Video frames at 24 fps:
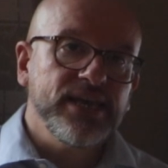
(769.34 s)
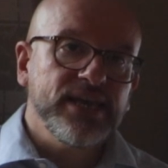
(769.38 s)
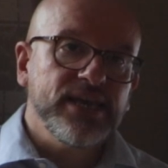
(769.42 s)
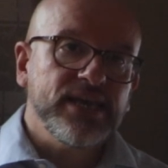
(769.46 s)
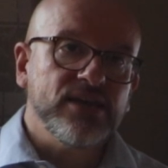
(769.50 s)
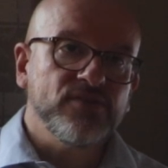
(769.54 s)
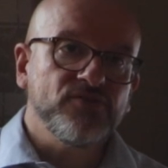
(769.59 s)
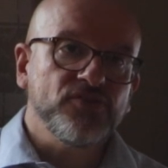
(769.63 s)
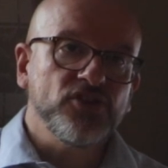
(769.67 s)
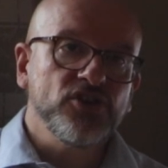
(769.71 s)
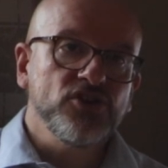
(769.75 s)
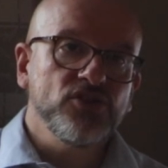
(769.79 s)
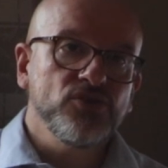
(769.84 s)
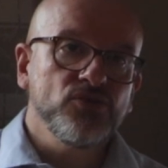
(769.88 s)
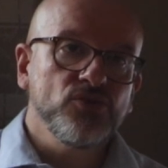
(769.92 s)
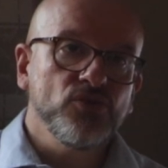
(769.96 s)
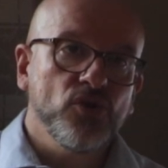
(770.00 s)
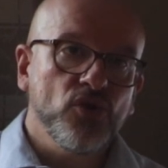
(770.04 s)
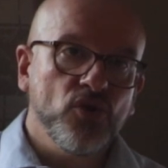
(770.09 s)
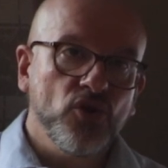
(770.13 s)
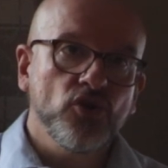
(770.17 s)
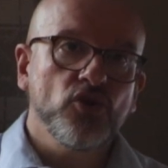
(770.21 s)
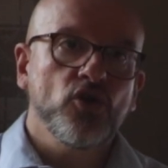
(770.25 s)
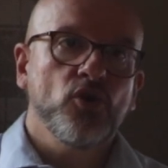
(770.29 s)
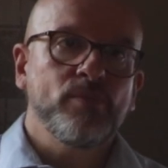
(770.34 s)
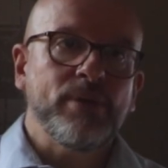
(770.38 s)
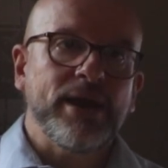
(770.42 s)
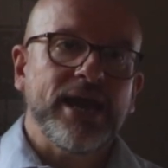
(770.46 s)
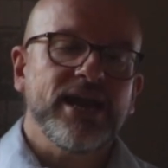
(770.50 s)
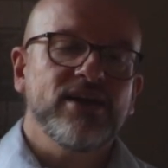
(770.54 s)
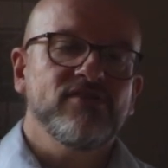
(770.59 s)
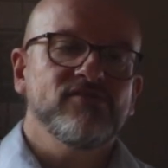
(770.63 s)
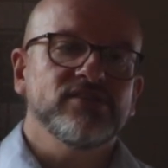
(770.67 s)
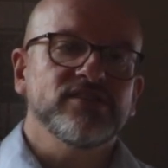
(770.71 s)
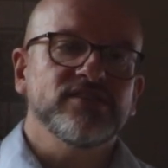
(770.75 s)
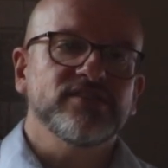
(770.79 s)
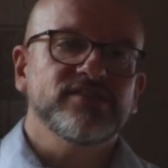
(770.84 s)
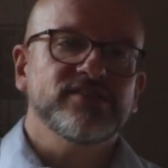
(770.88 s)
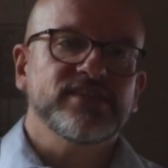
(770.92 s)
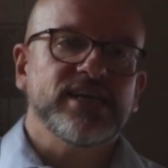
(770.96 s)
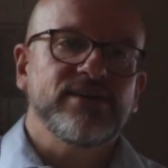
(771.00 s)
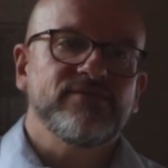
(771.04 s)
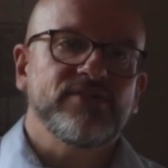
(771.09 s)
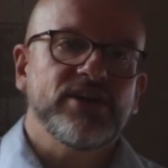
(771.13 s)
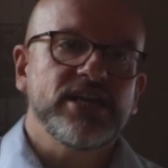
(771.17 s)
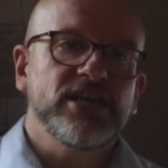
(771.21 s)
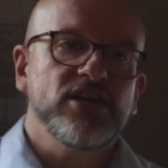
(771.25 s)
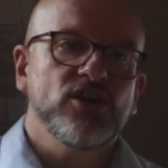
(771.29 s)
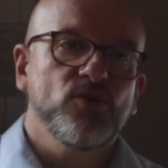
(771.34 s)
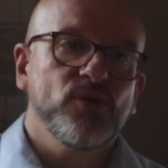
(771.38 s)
If you or your parents have any